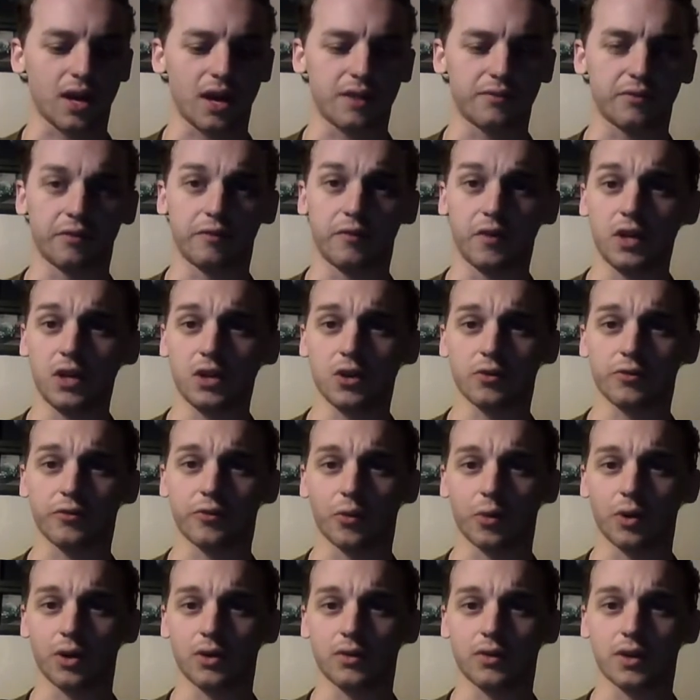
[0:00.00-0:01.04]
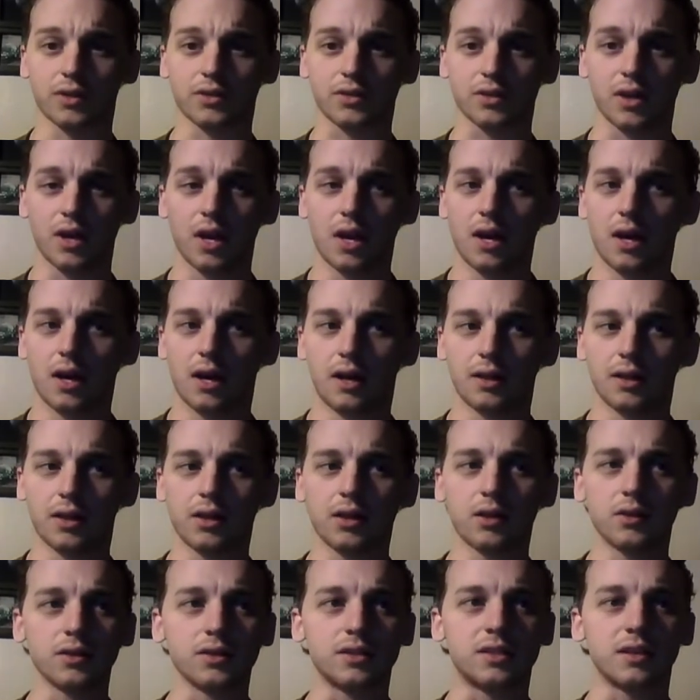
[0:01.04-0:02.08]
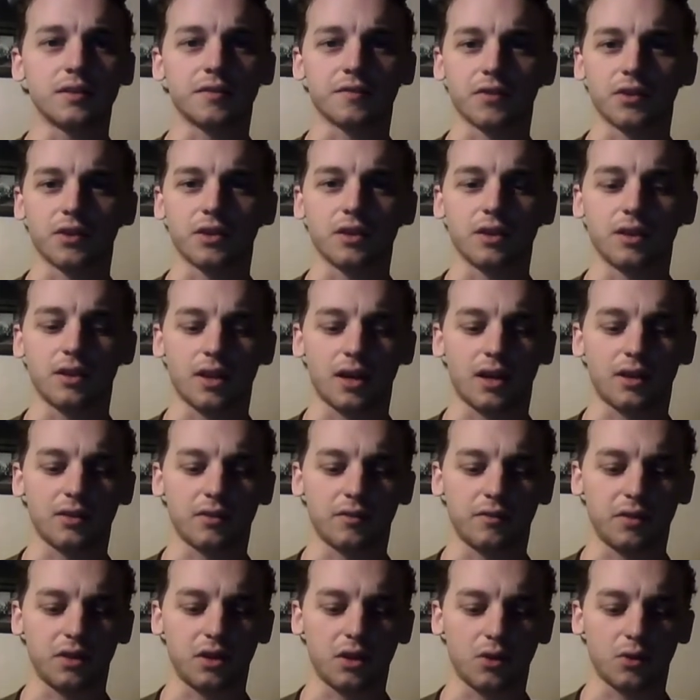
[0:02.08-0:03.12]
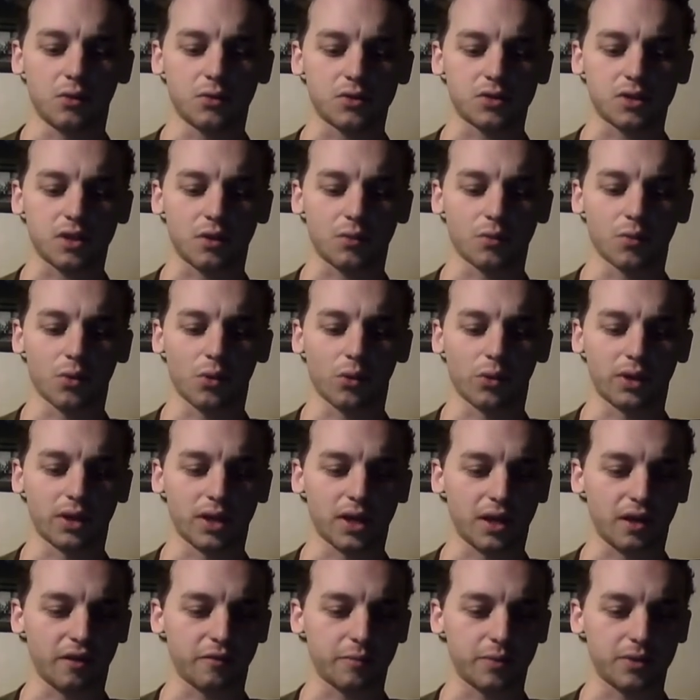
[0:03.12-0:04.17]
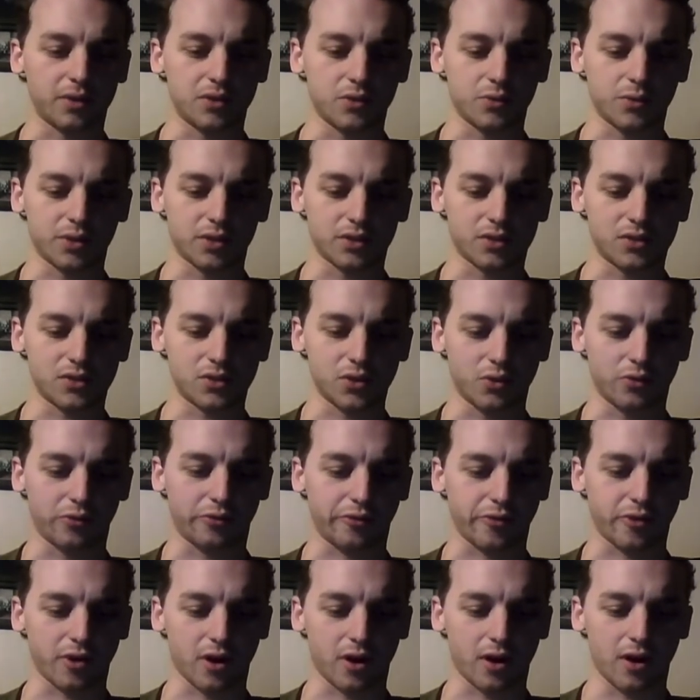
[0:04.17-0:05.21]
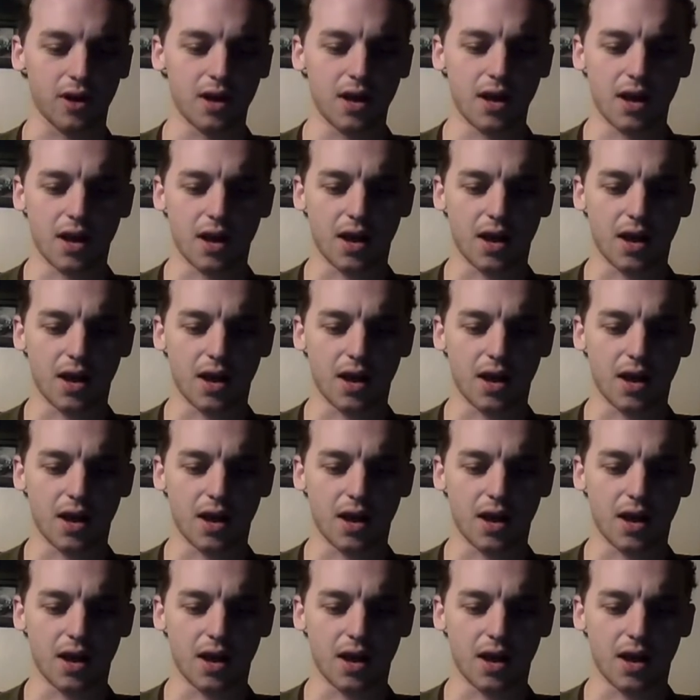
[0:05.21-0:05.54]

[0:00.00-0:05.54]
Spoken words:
I have a video for you that's a little different than the videos that Roland and I have been doing so far.